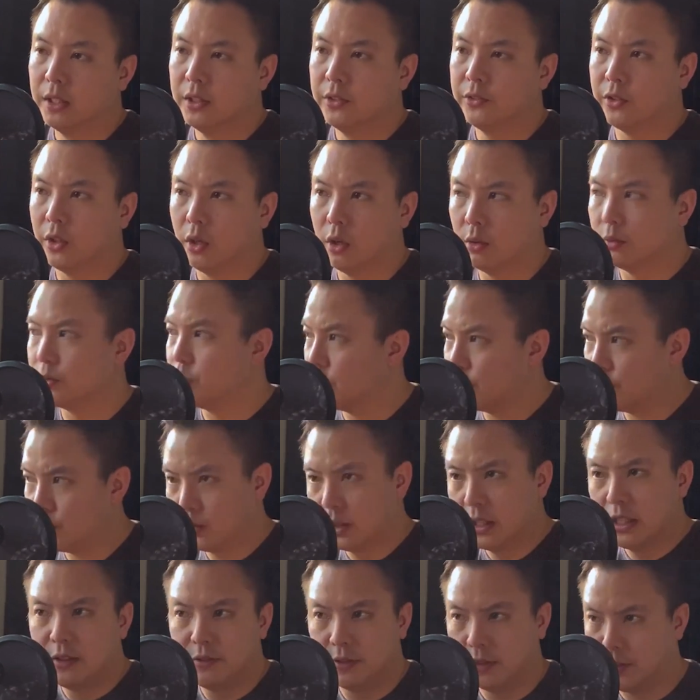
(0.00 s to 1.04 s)
So just,
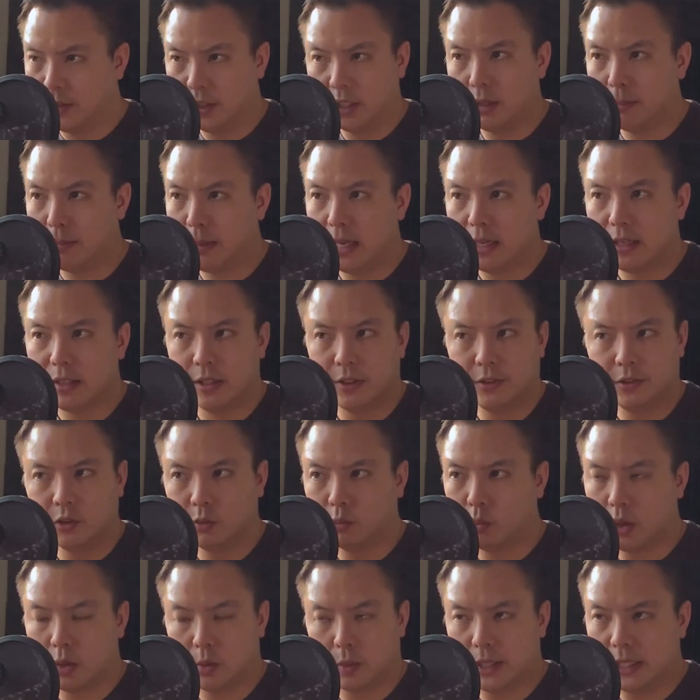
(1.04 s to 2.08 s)
if you think about it, this is
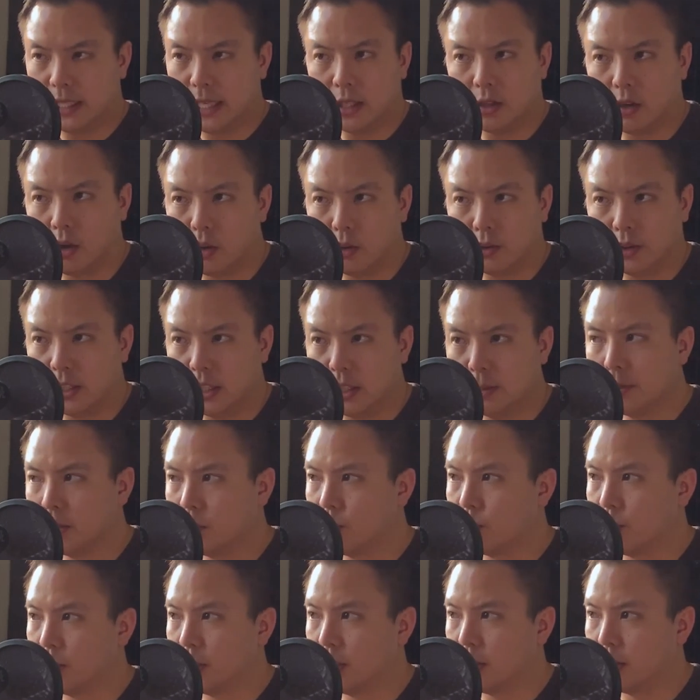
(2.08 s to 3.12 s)
where we get all the
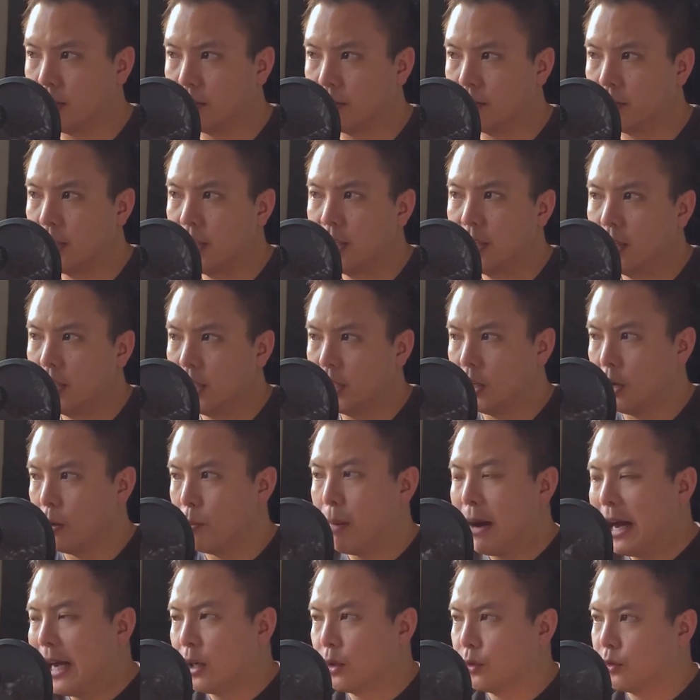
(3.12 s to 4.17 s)
imagery of,
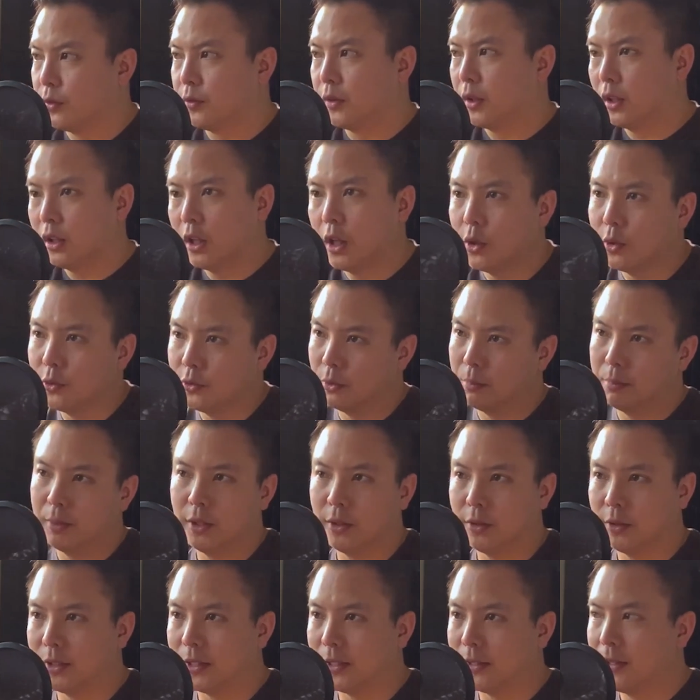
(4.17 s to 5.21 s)
piles of clothes
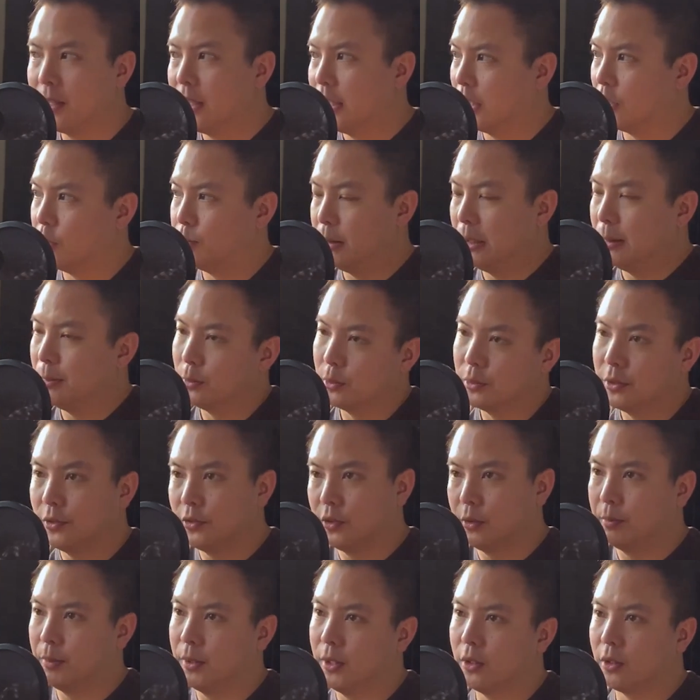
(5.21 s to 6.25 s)
appearing because people
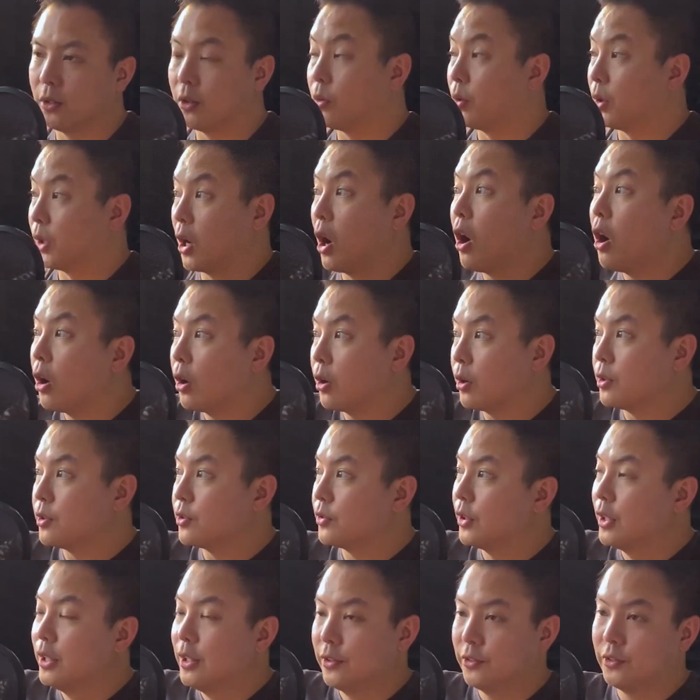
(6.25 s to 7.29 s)
disappear, or
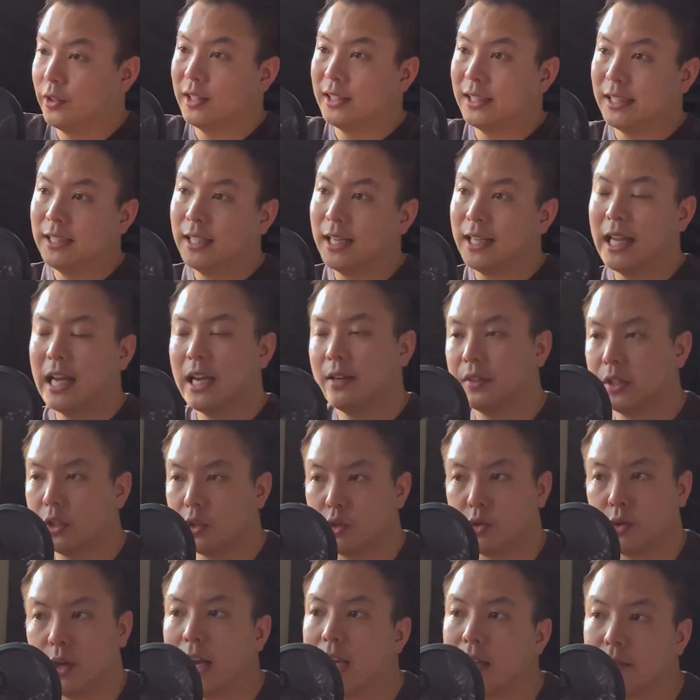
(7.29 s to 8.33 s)
cars suddenly not having
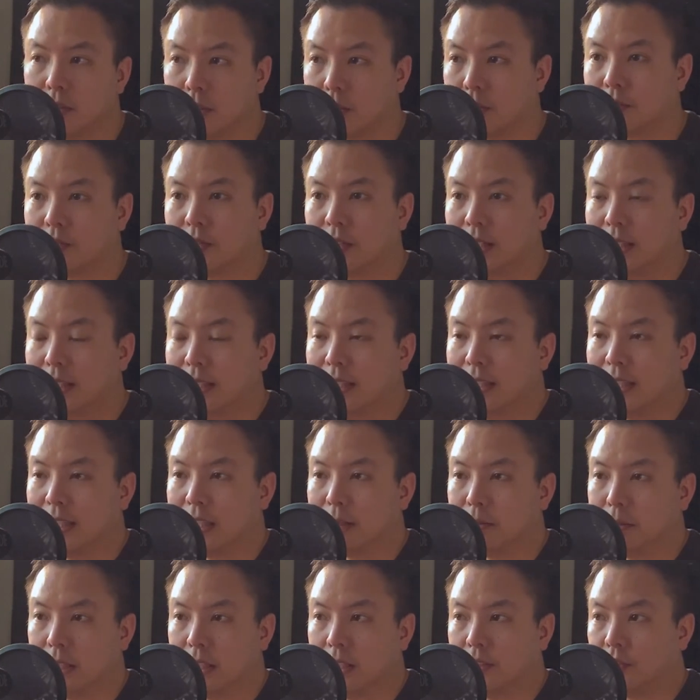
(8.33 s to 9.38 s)
drivers
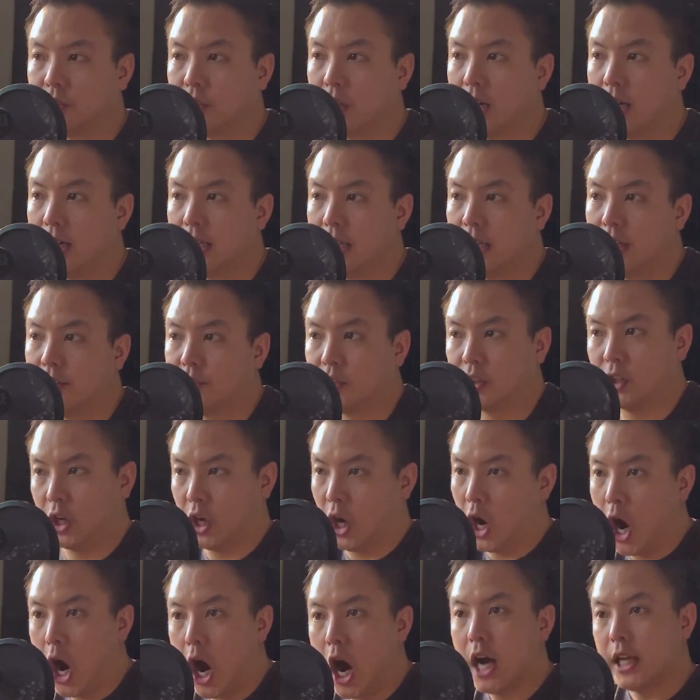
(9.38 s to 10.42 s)
because God has
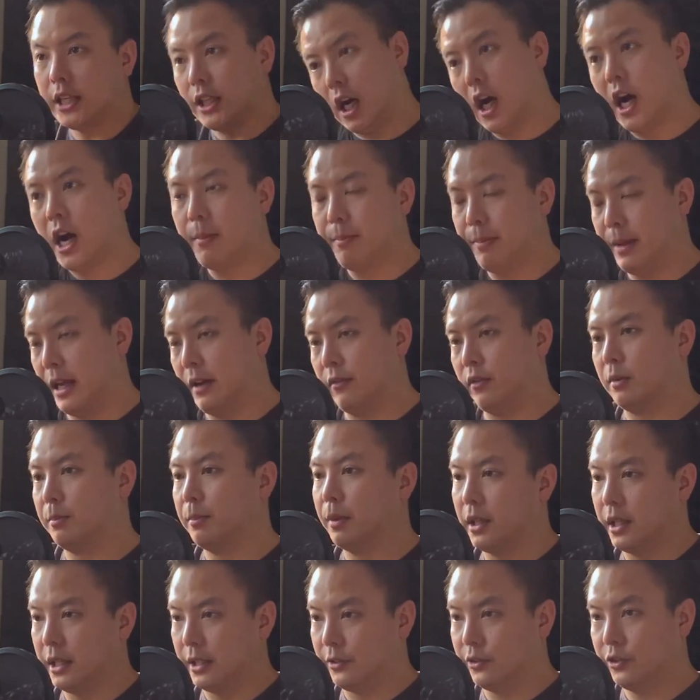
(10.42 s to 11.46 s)
caught up
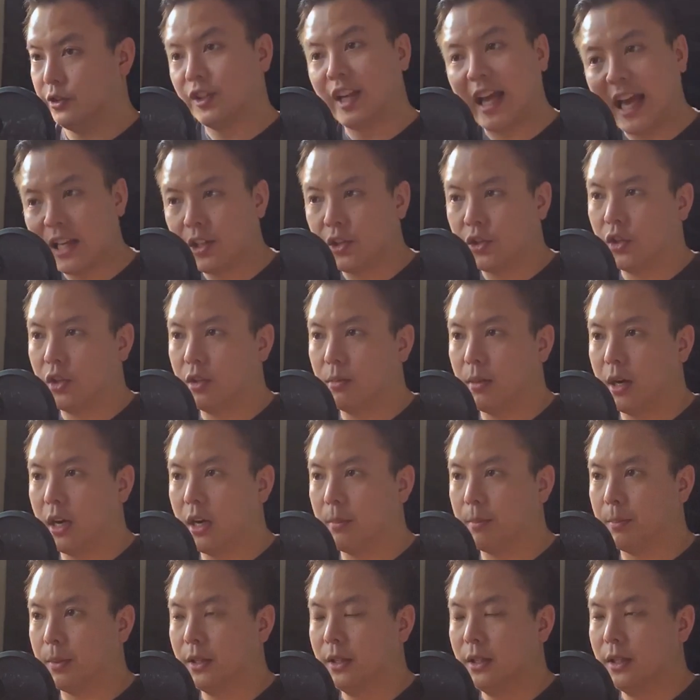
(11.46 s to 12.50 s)
everybody, snatched them
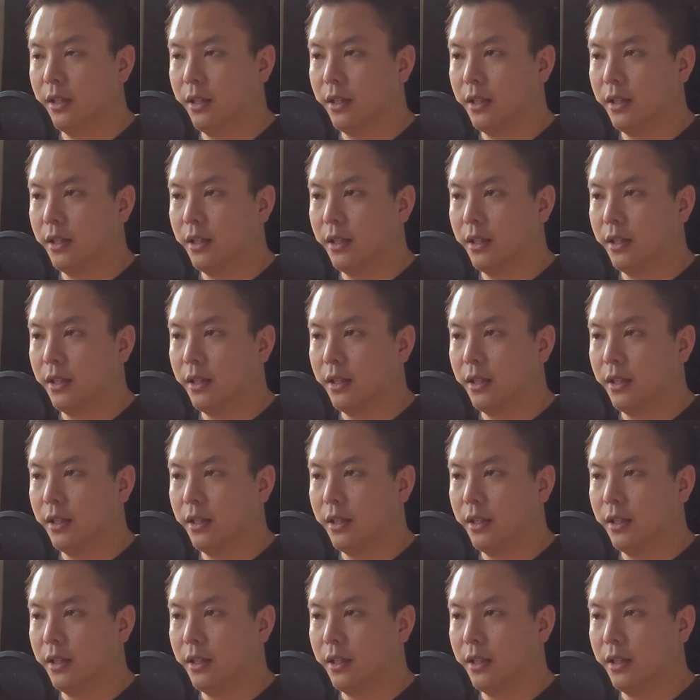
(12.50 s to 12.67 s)
up,